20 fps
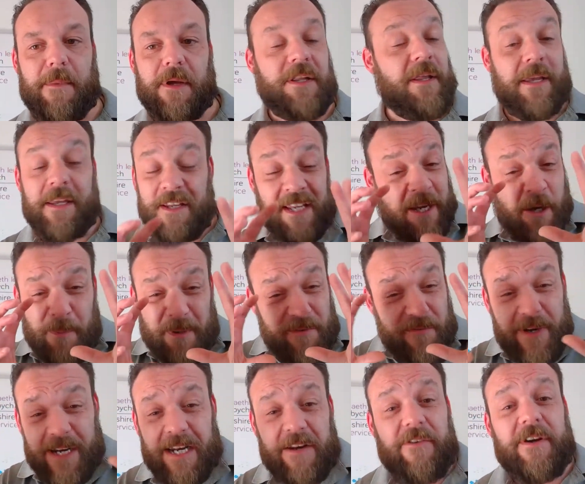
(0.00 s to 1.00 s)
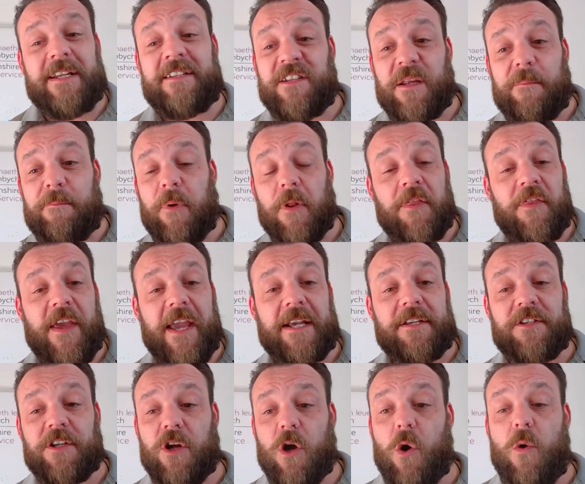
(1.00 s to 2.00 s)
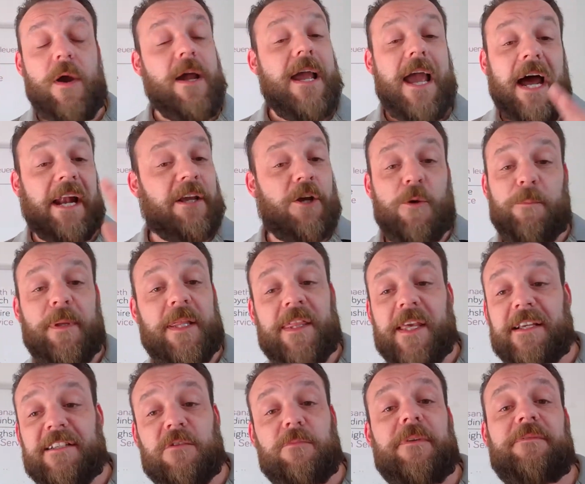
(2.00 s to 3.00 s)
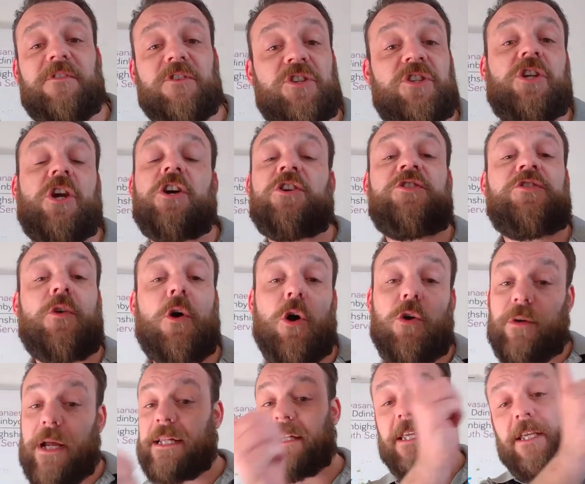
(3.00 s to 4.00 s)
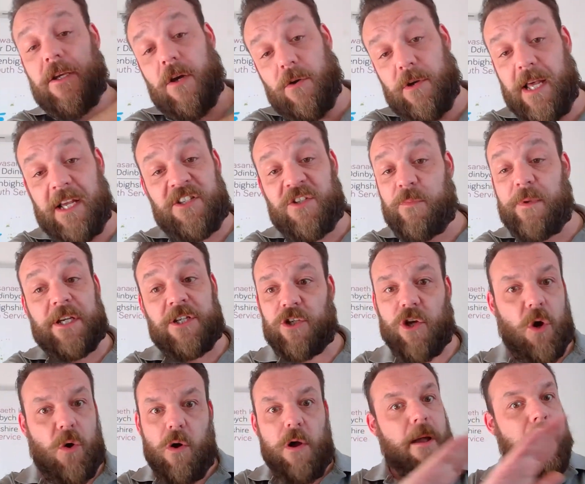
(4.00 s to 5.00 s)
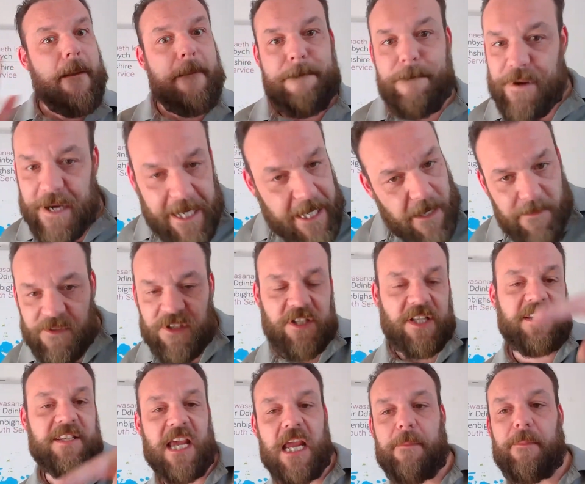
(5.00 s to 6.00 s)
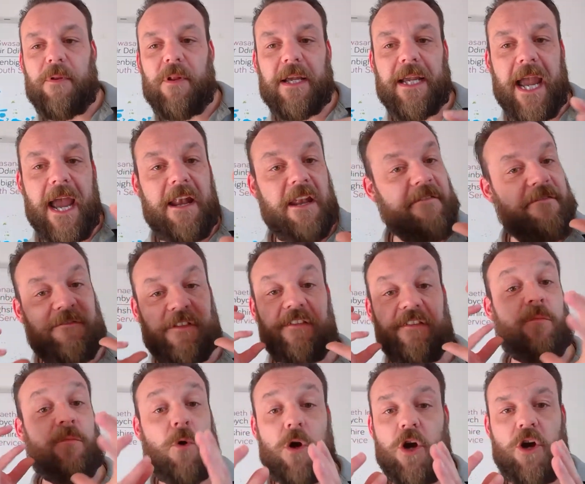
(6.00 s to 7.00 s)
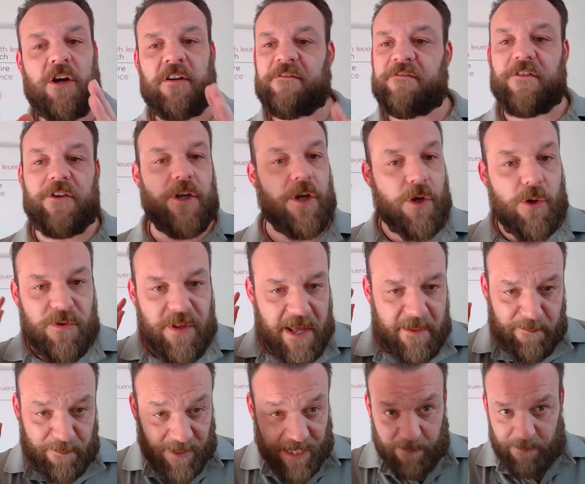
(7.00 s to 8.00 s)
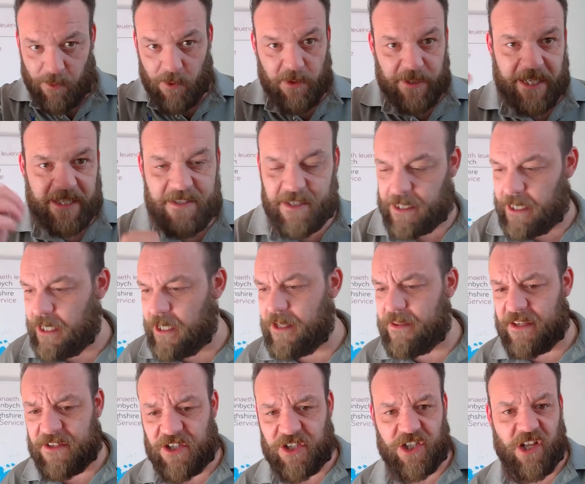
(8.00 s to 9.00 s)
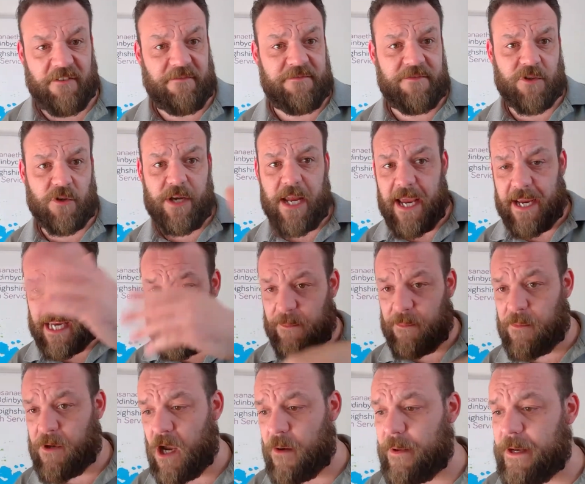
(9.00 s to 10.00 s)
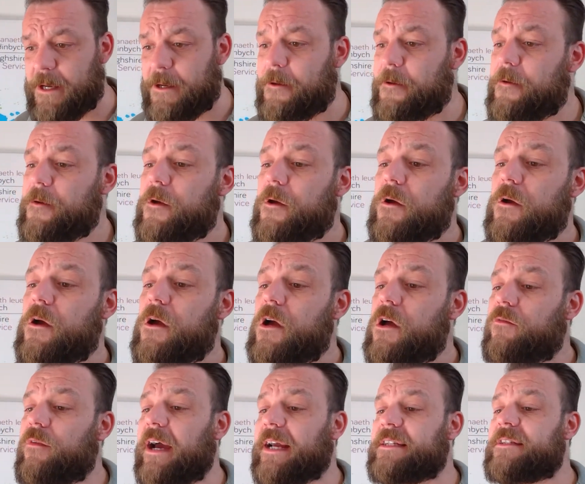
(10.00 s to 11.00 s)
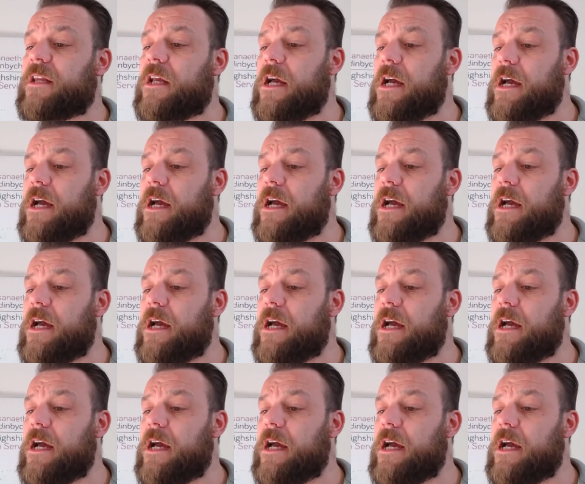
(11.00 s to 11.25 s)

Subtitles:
It could be really, really simple things, and it could be things that we've discussed already on last week's show. Bring them to the table again. If they've worked for you, then people need to hear this stuff. So yeah, keep them coming. Right.